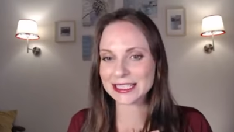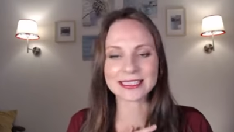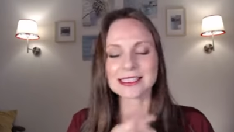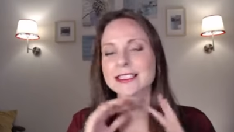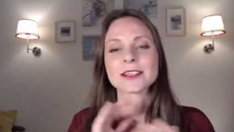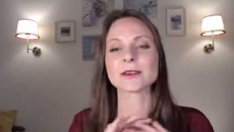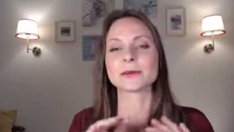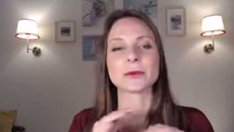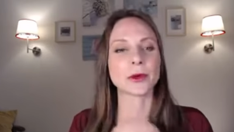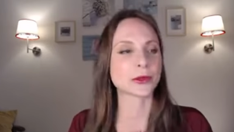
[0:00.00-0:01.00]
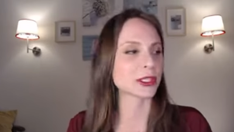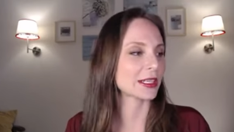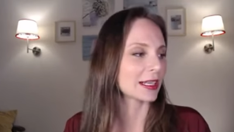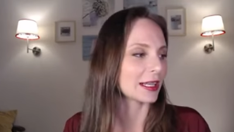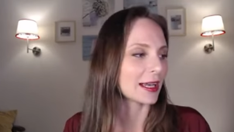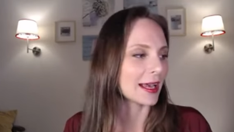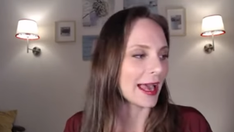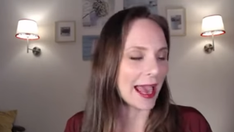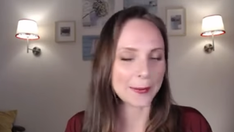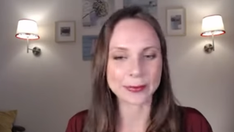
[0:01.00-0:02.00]
And this is not a promotional
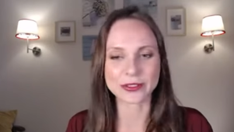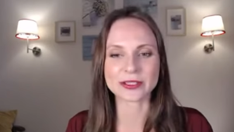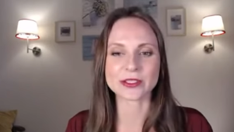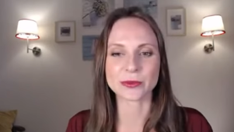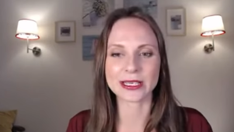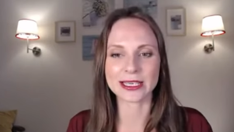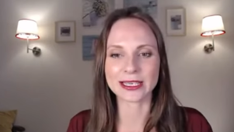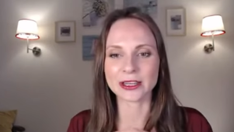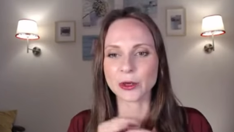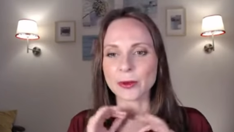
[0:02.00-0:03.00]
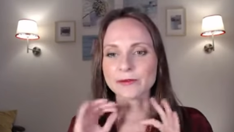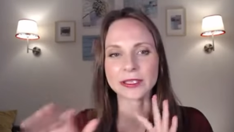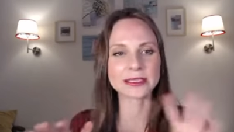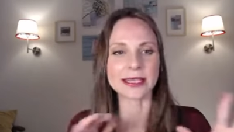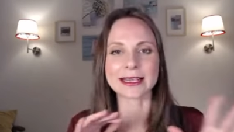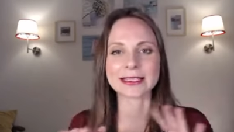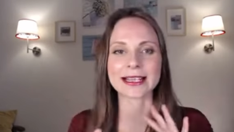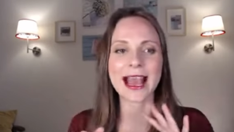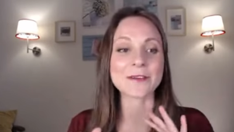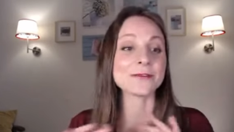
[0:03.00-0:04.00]
episode. It's really no affiliate
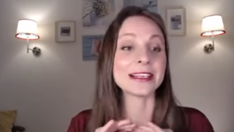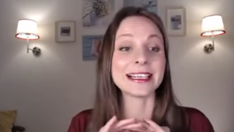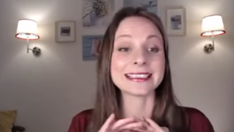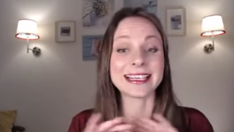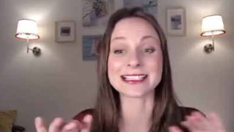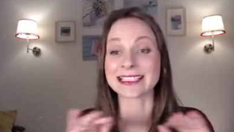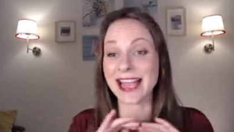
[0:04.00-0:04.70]
links in